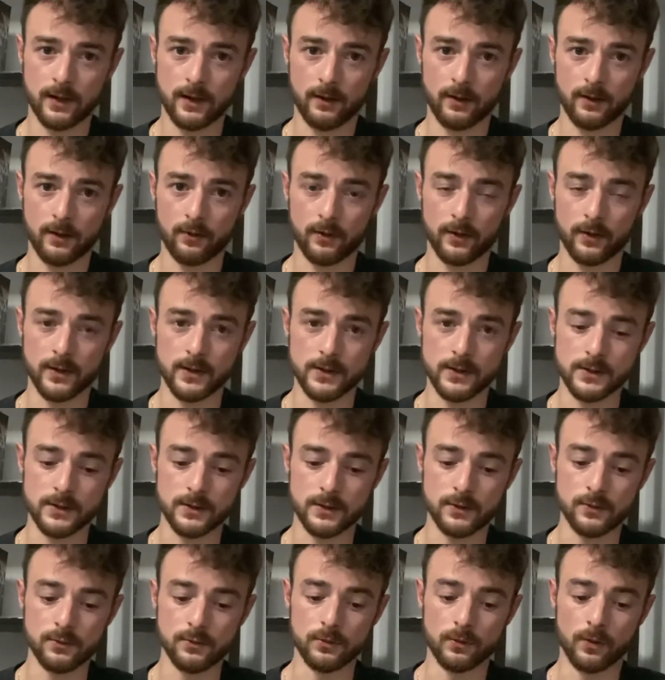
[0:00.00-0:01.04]
is
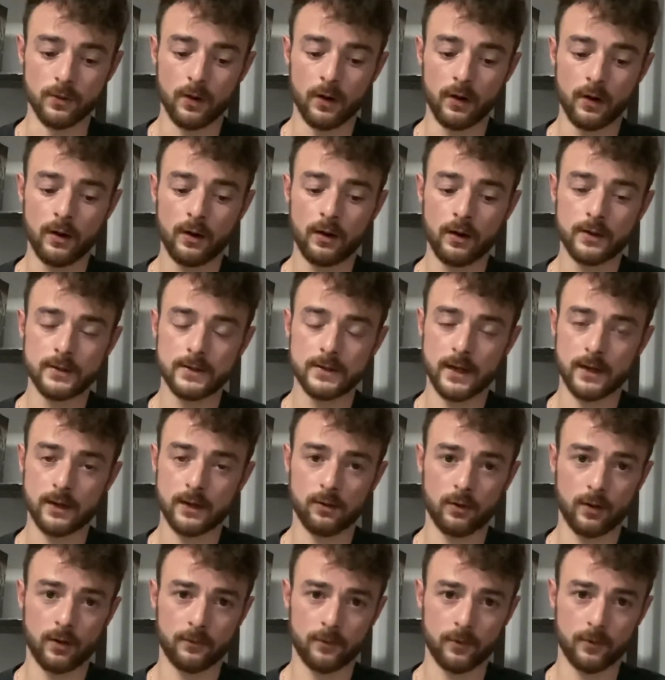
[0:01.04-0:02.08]
you take your
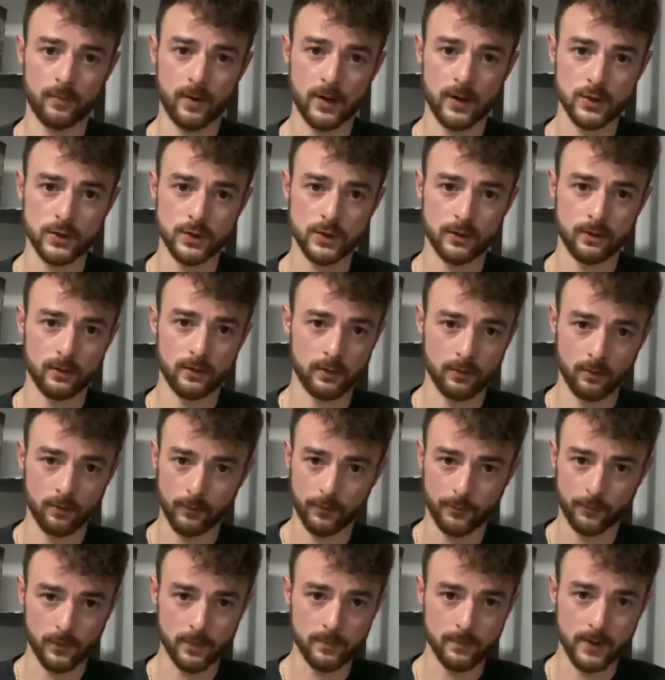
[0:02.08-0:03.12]
information, 3
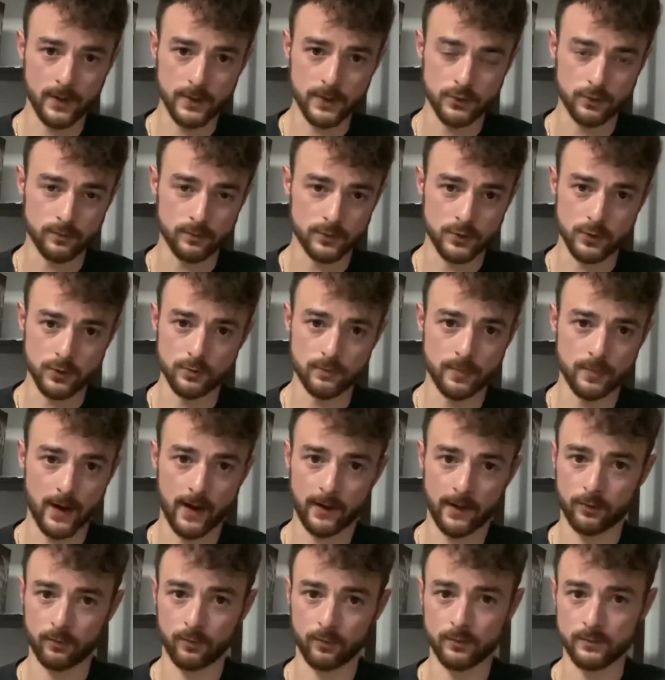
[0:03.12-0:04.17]
bedroom, 2
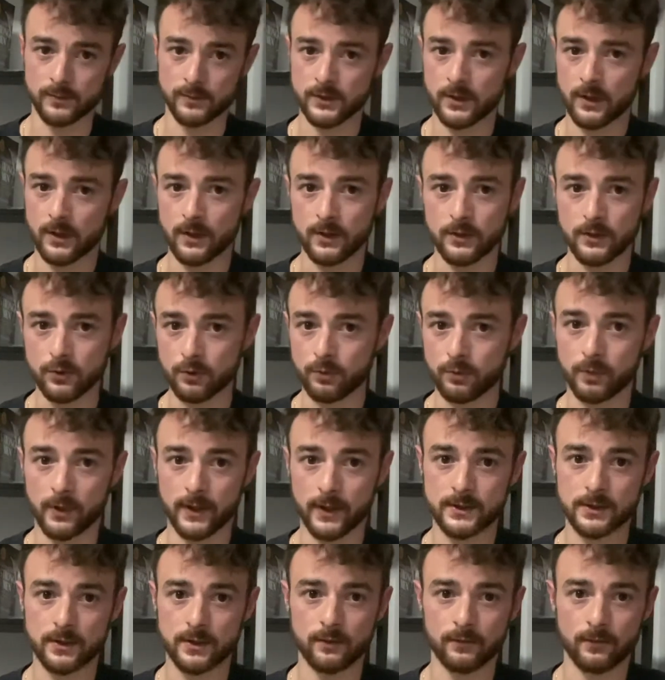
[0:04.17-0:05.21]
bathrooms, duplex
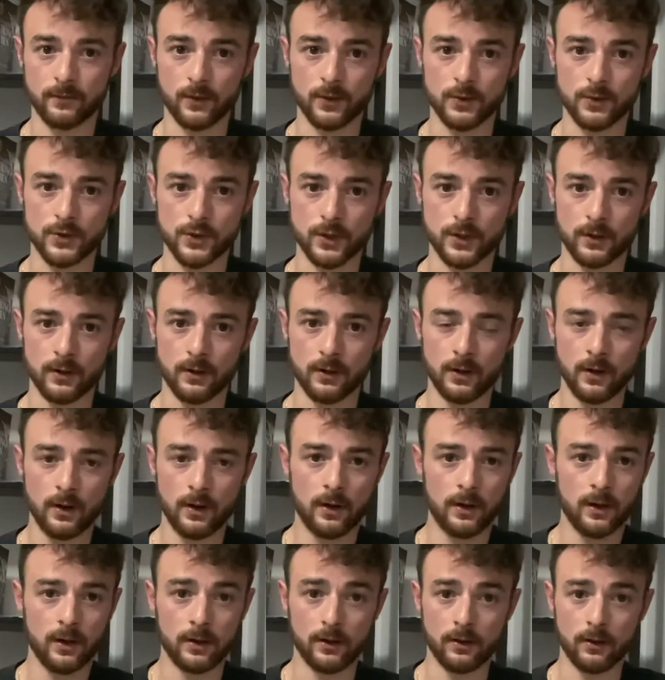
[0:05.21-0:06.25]
conversion,
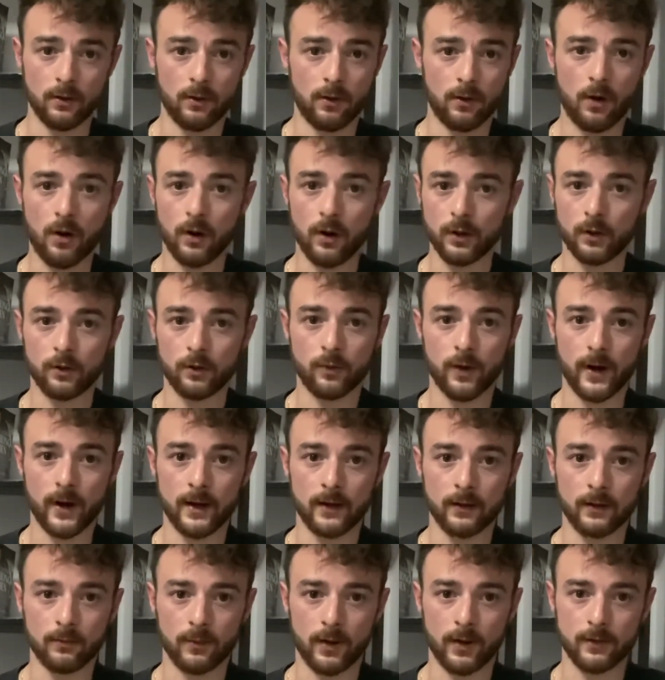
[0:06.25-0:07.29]
$100,000 in
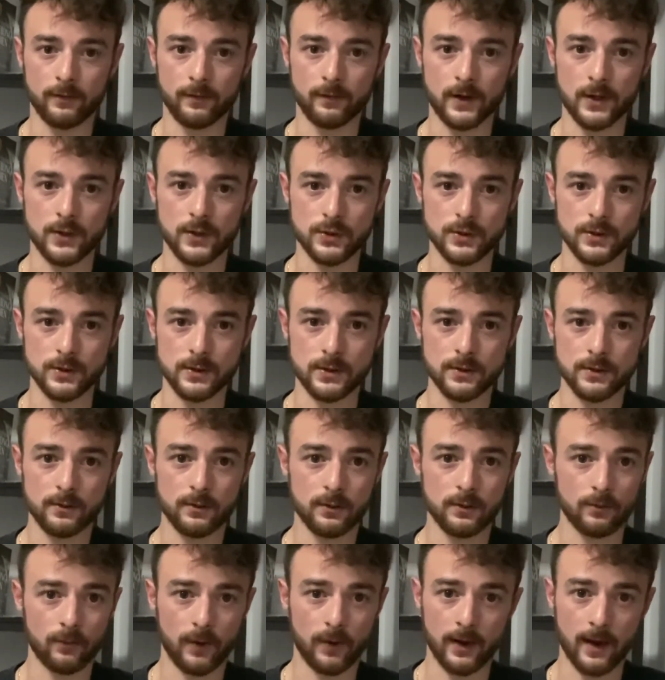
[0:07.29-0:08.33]
renovations,
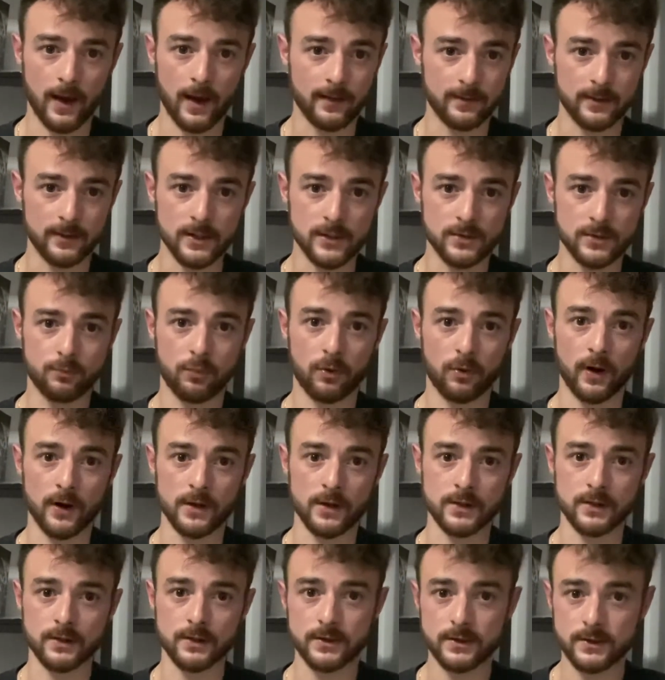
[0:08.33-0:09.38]
right? At this price,
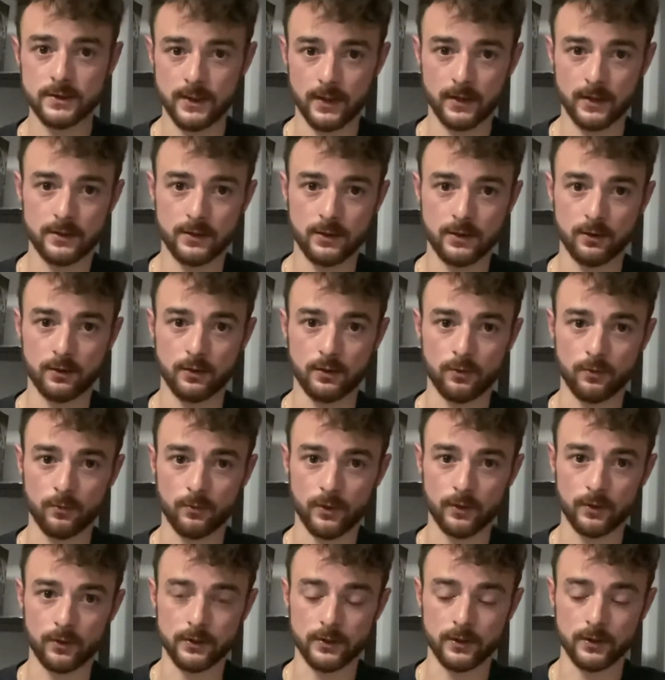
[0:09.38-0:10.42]
send it to your
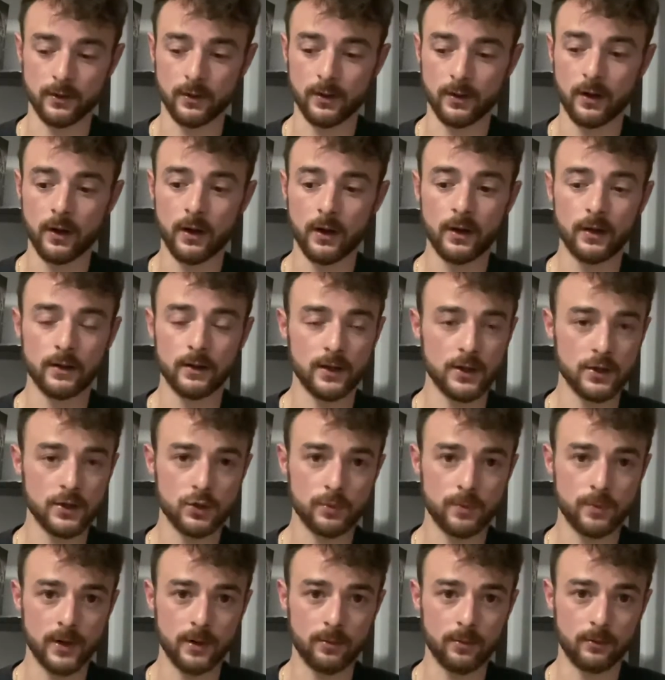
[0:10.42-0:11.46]
realtor. They should be
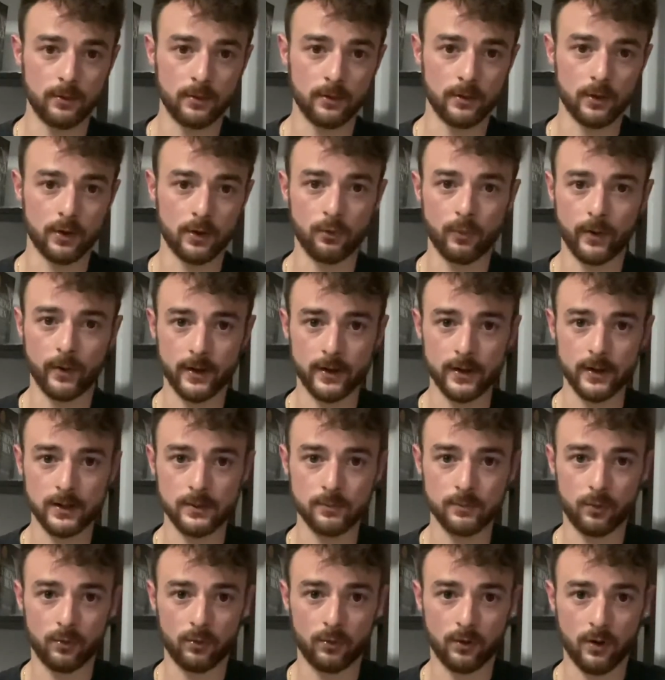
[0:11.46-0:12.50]
able to quickly
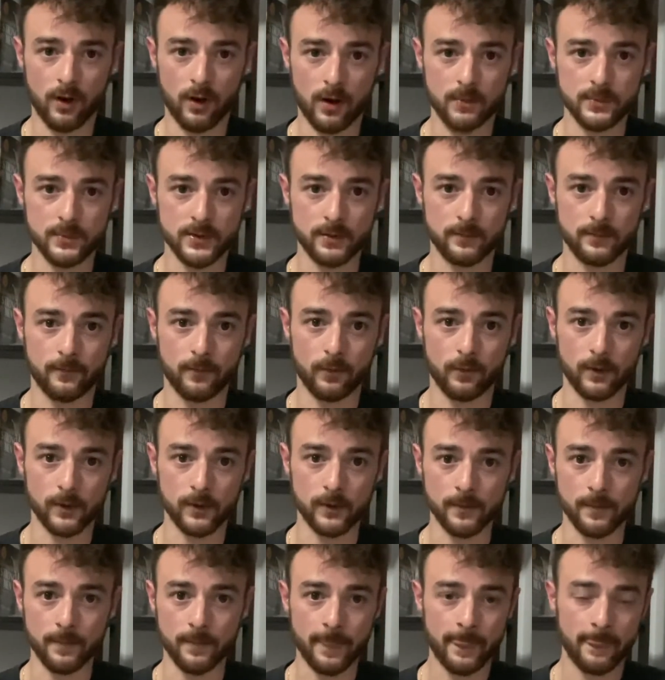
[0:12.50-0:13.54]
pull comps up for you,
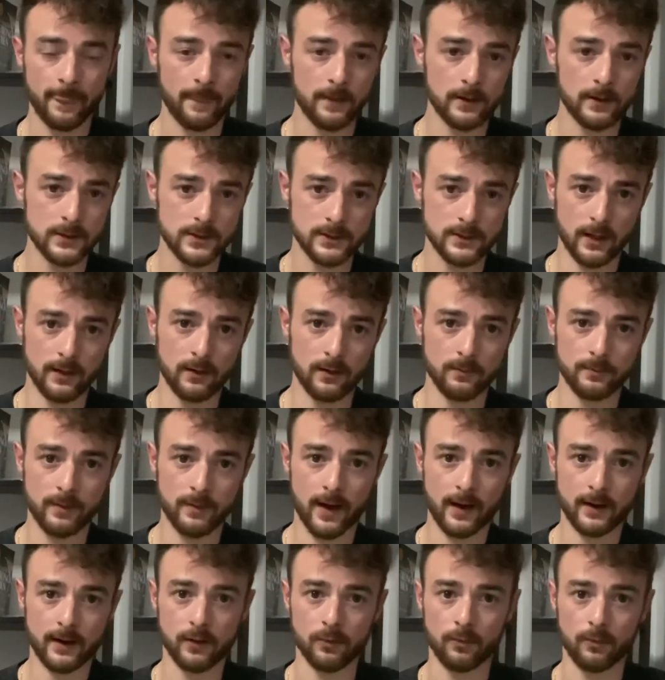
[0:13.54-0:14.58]
send them back
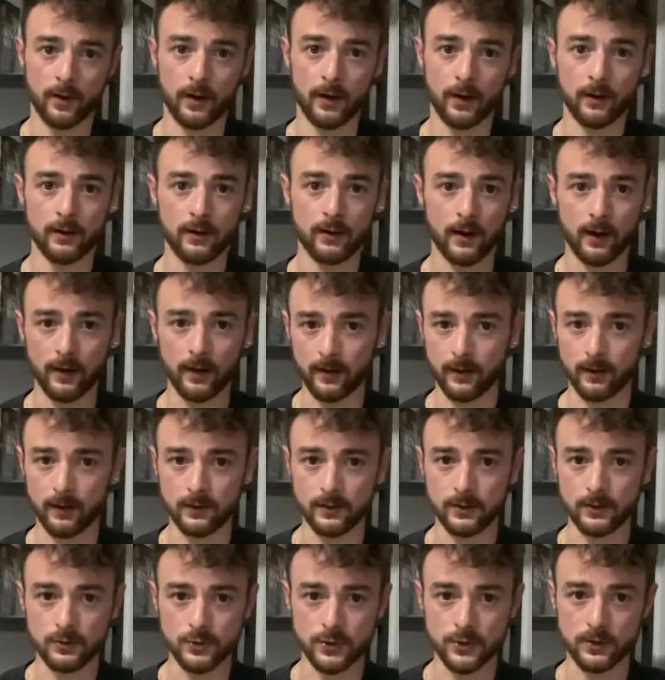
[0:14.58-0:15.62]
your way, and you
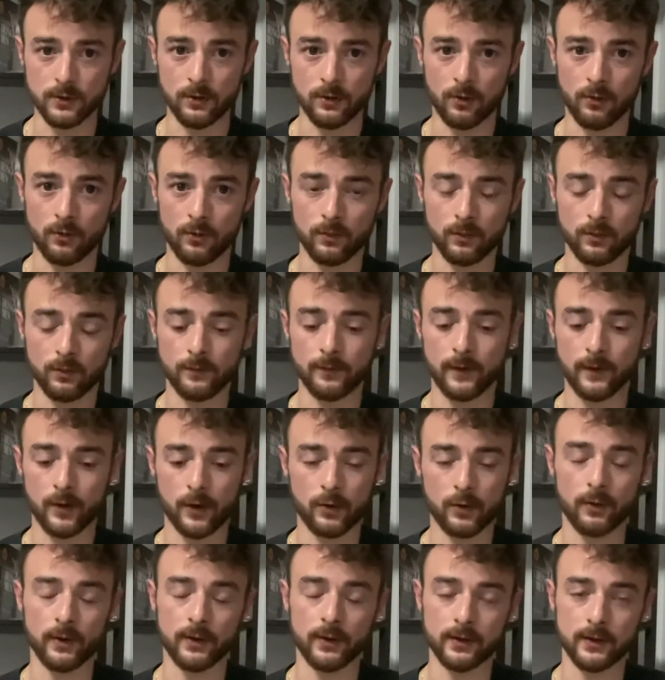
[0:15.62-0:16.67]
should know very
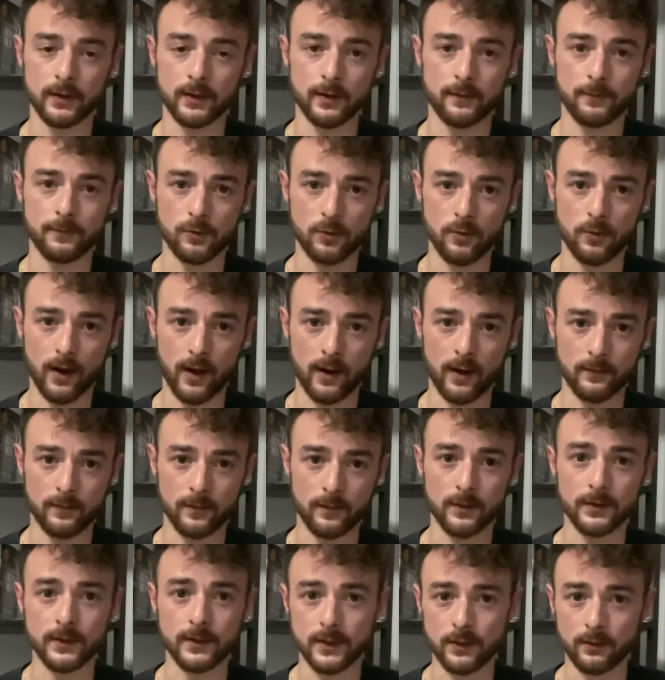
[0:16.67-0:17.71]
quickly if you have a
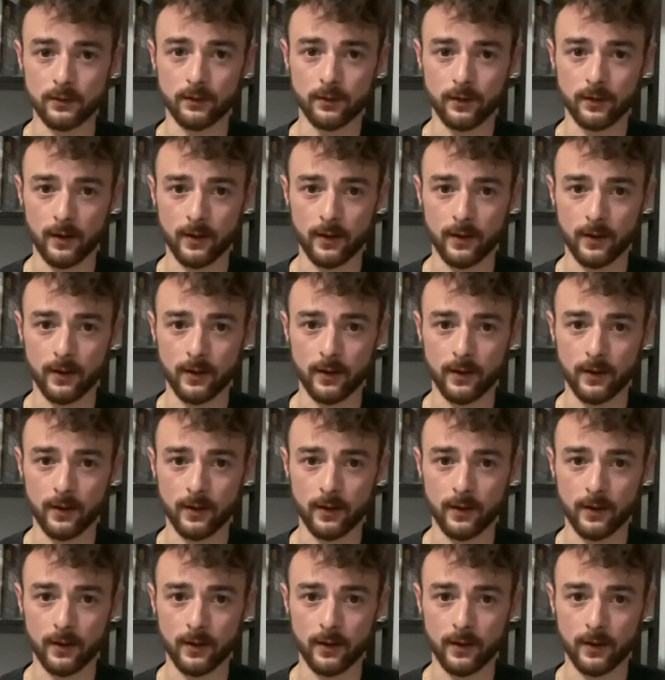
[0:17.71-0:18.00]
deal or not.